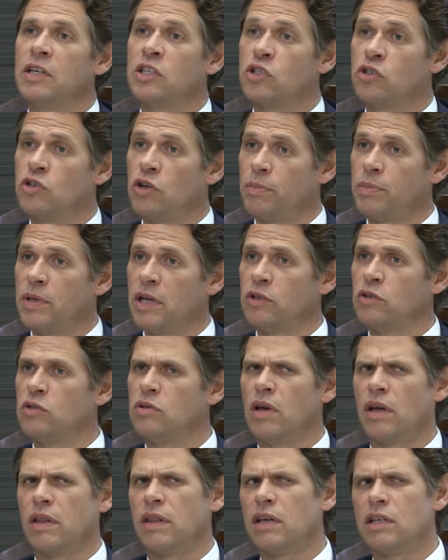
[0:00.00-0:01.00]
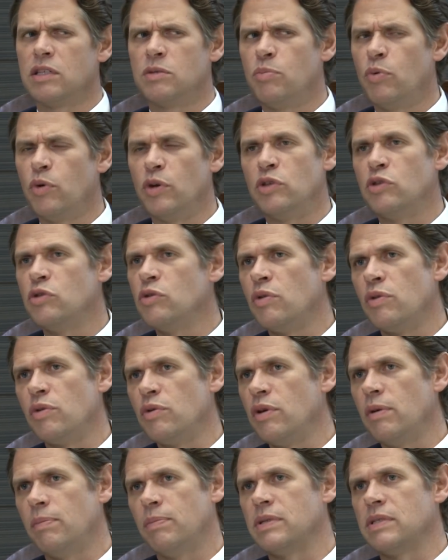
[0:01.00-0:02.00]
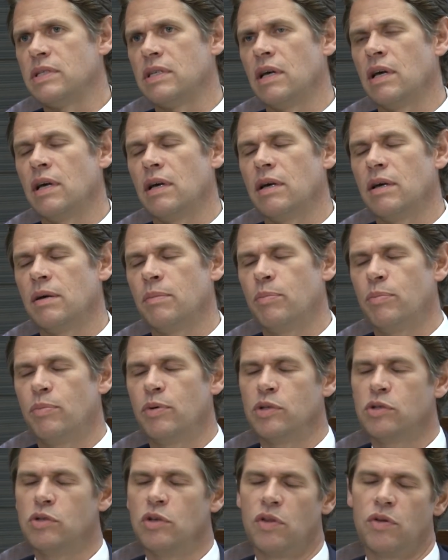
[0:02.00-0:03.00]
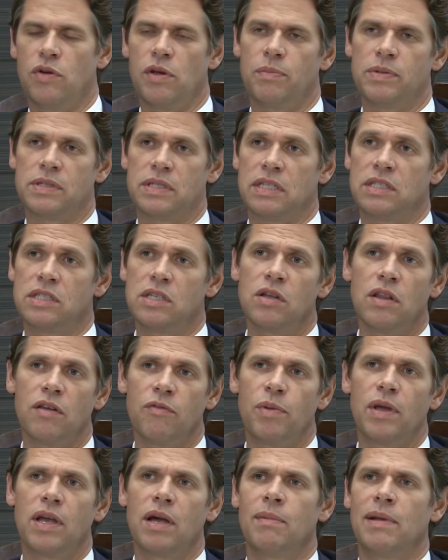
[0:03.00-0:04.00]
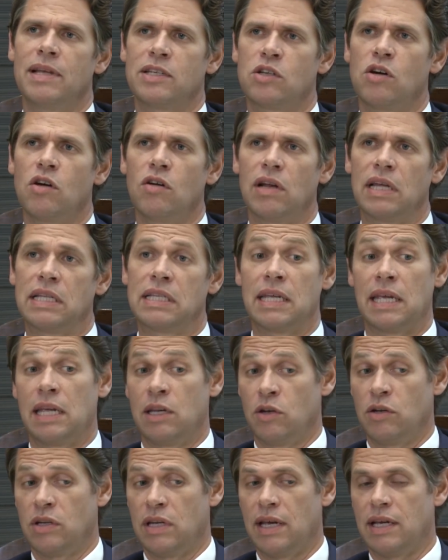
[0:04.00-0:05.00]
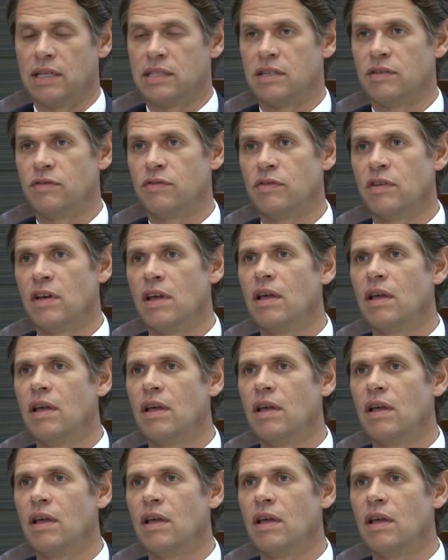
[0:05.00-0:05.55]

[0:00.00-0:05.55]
it's dropped down to, I think it's 0.23%. So they've become less correlated again, not negative.